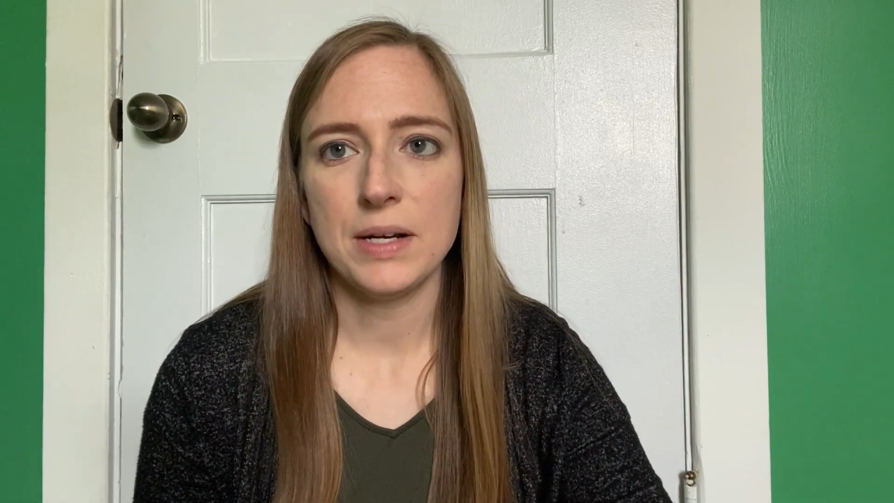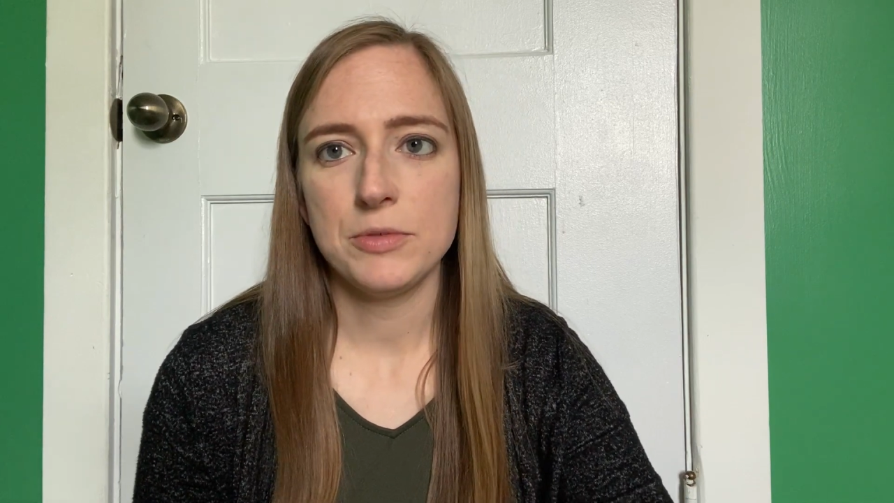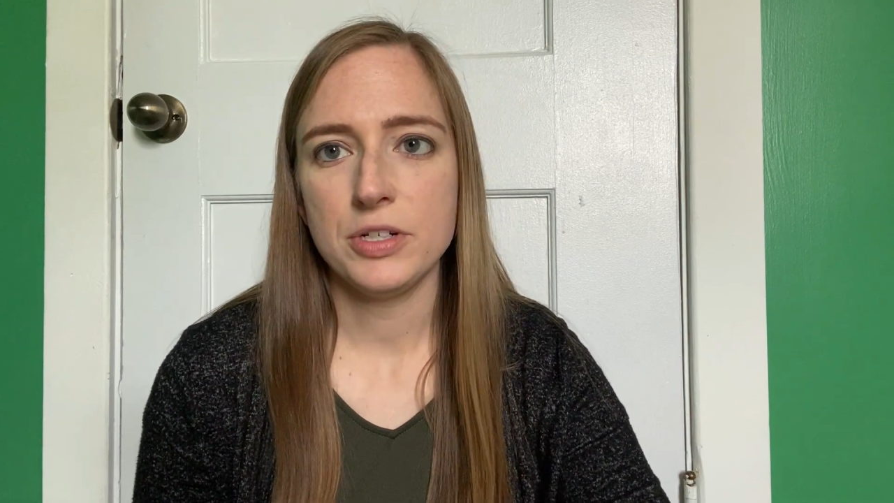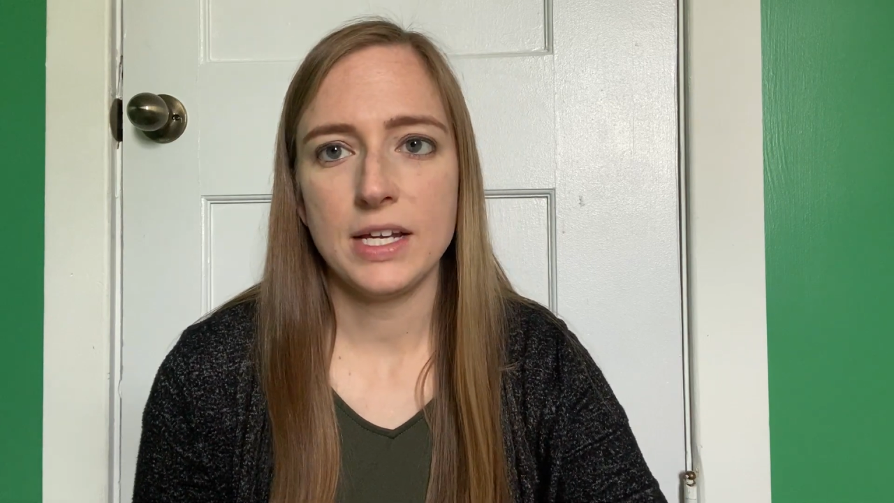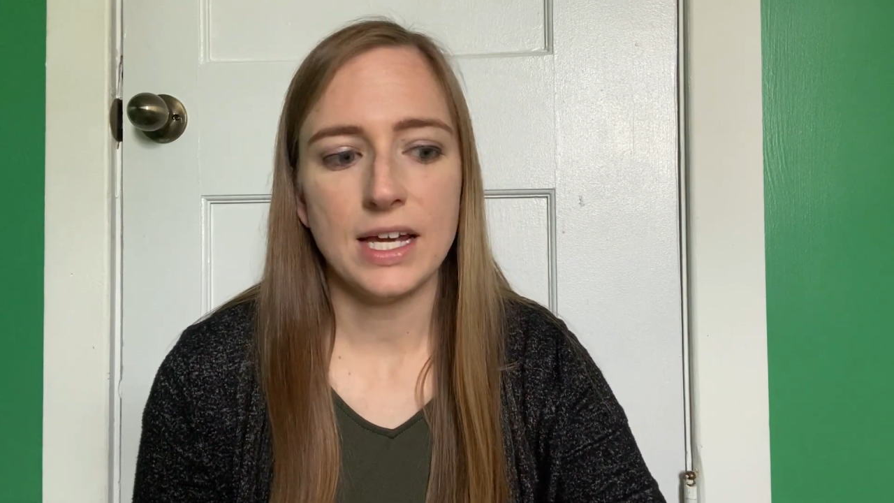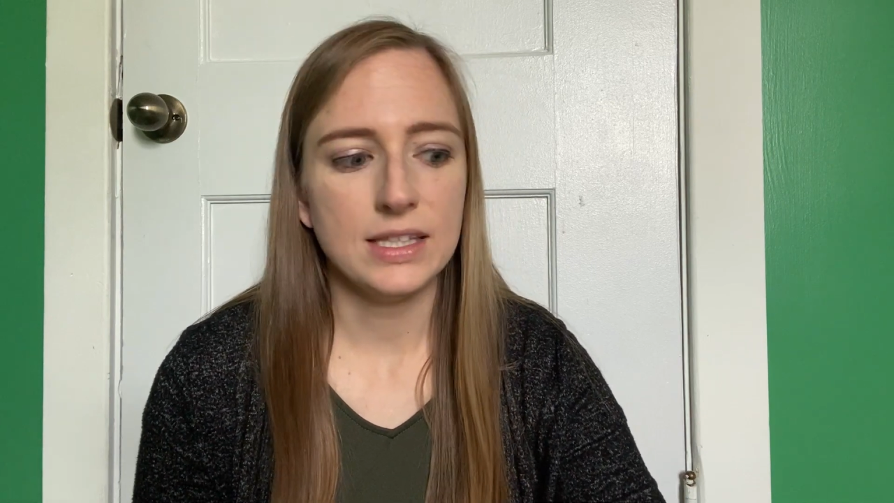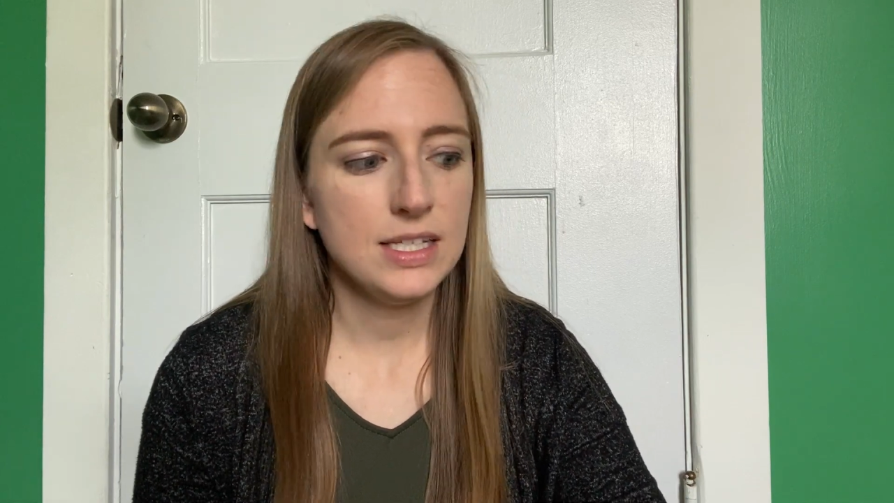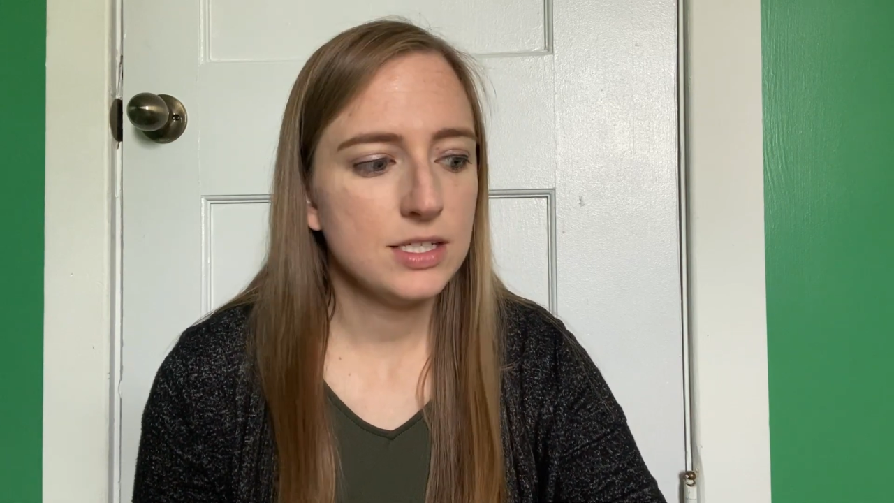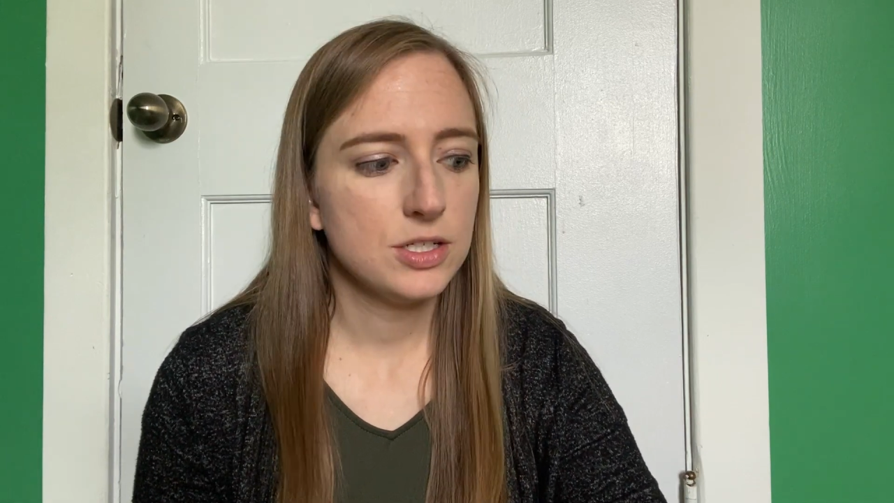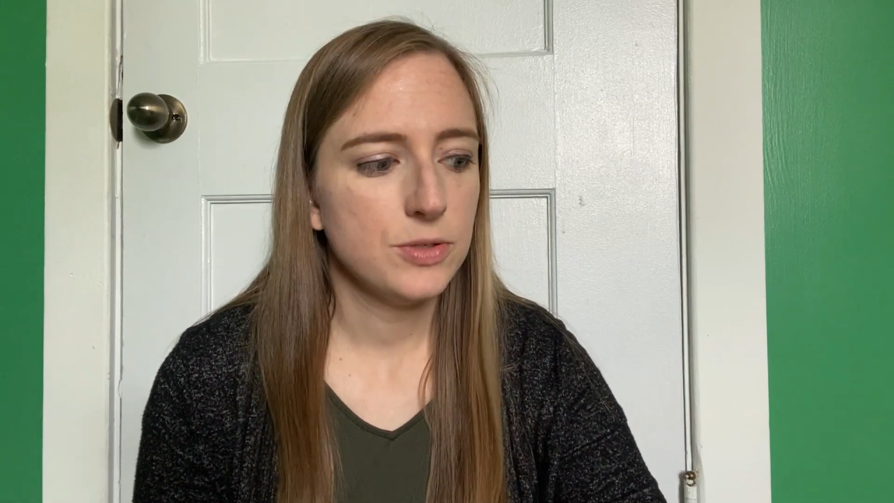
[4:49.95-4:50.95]
I'm drinking at
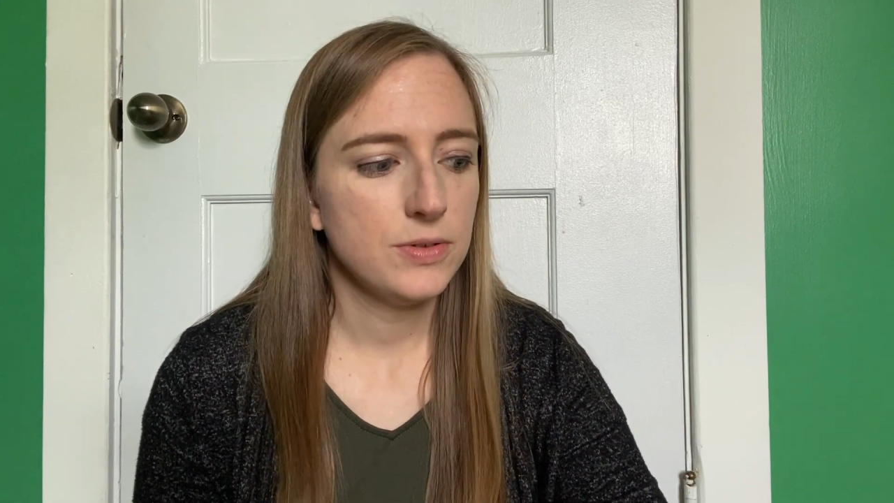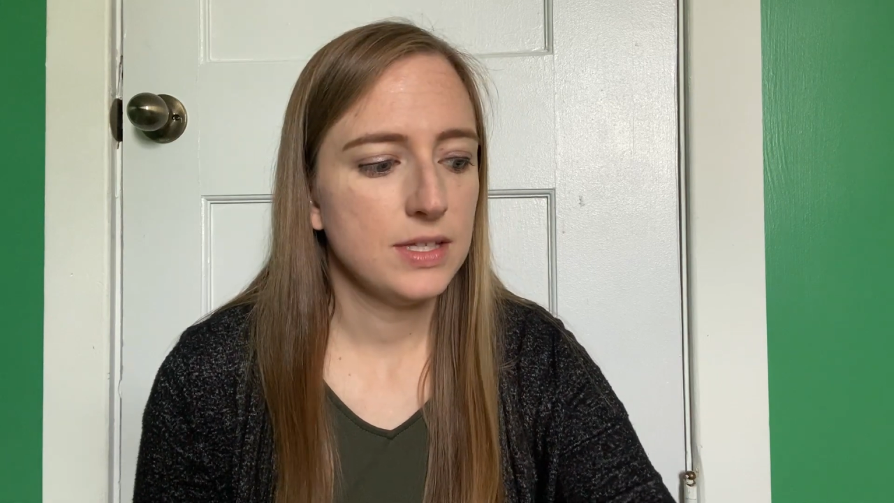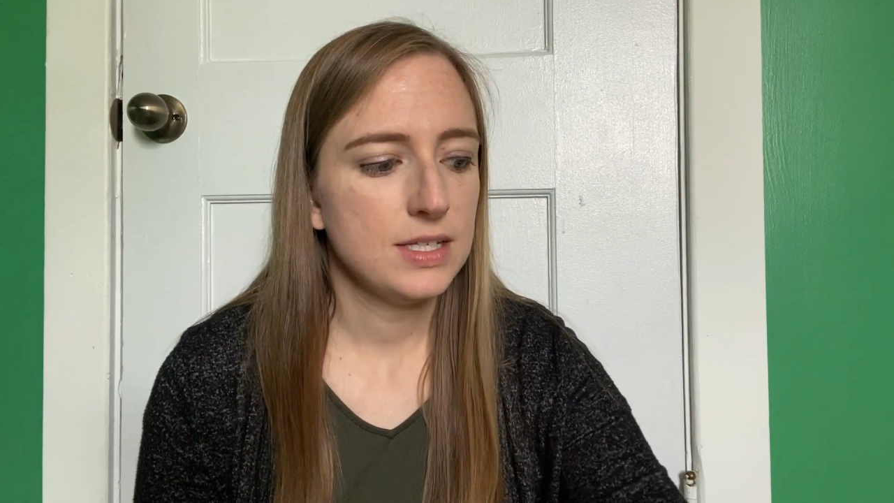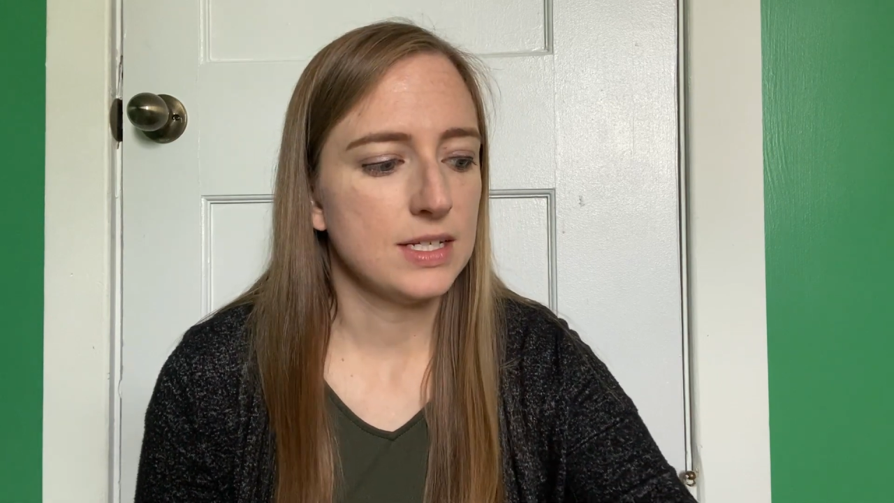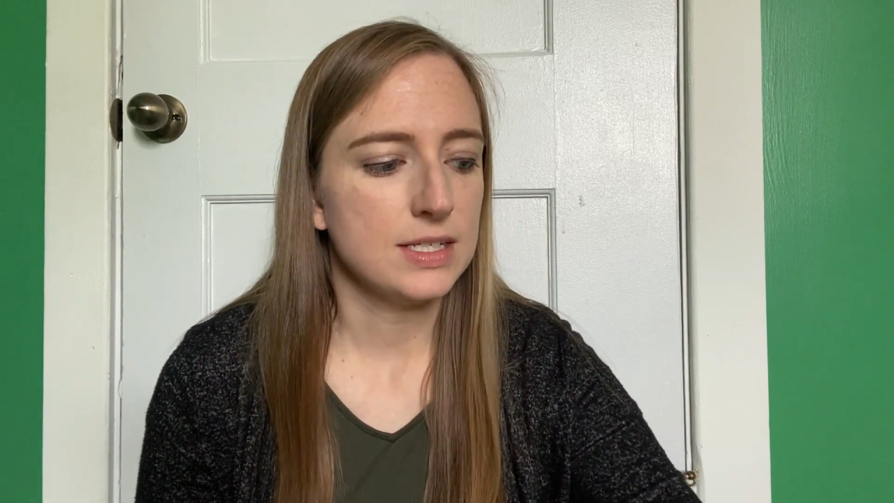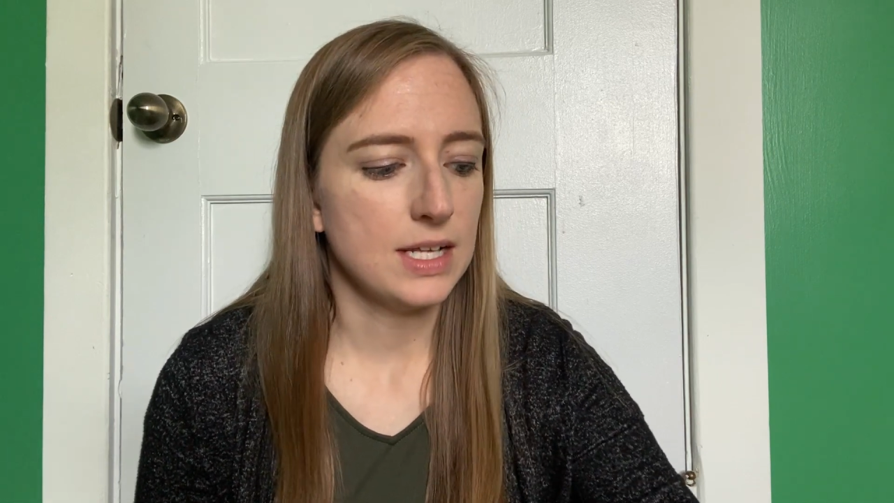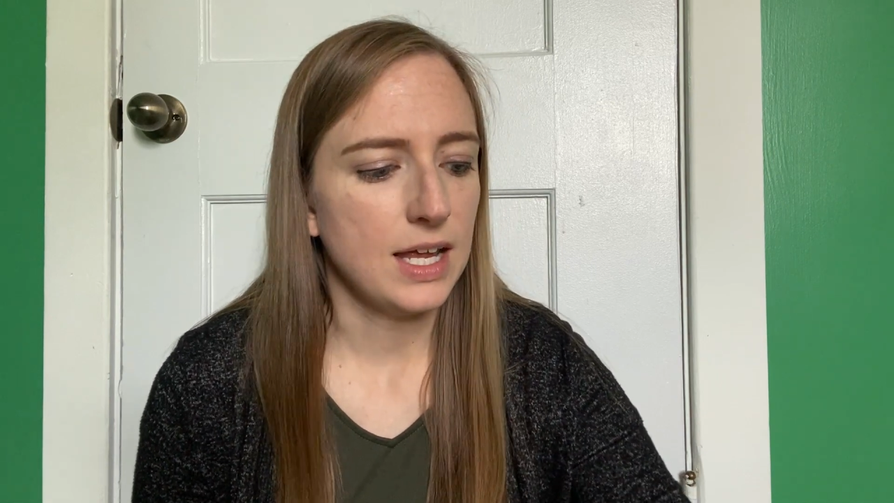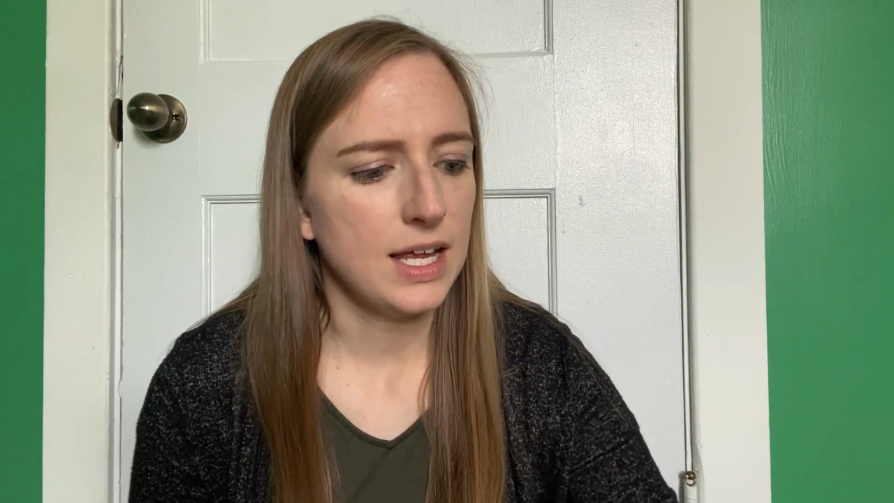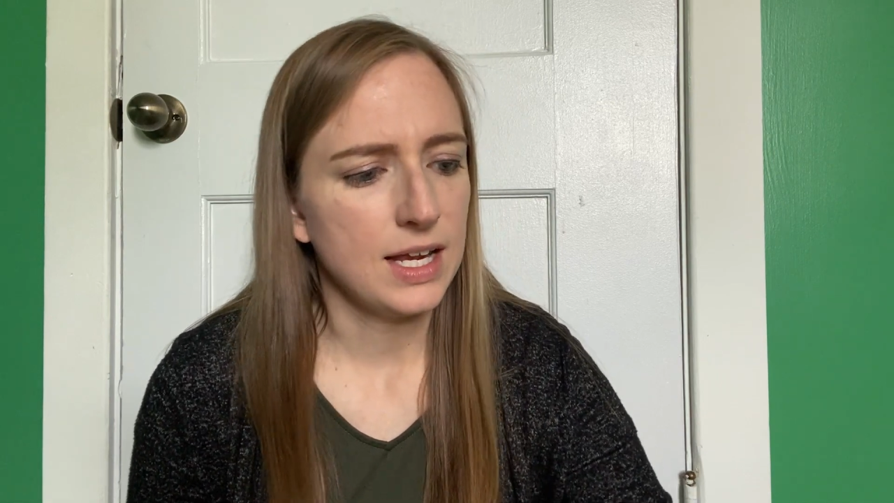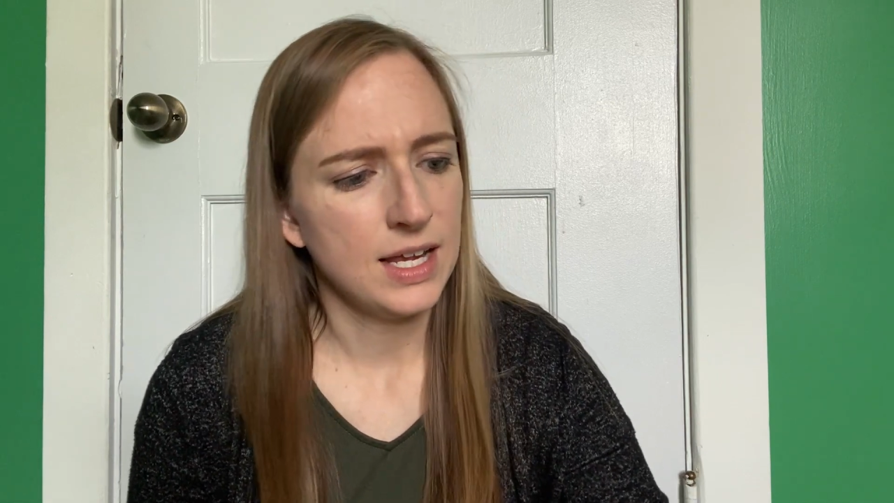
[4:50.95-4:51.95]
least 2 of these a
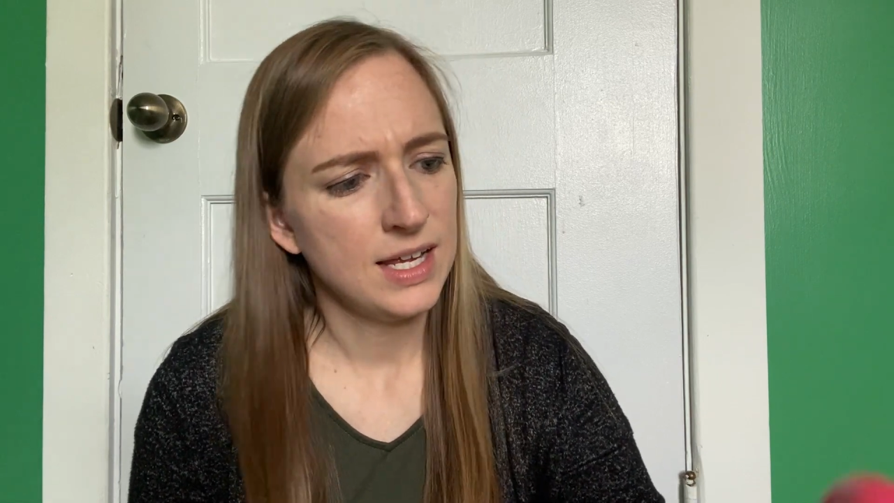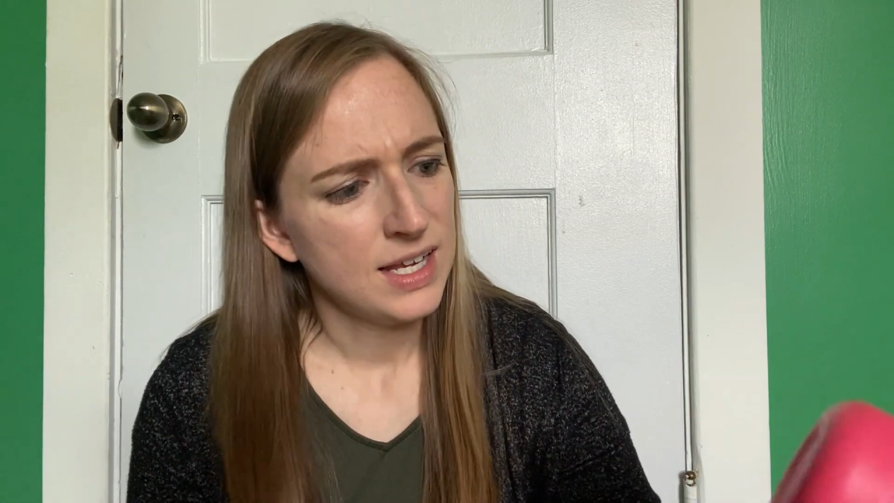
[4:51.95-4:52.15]
day.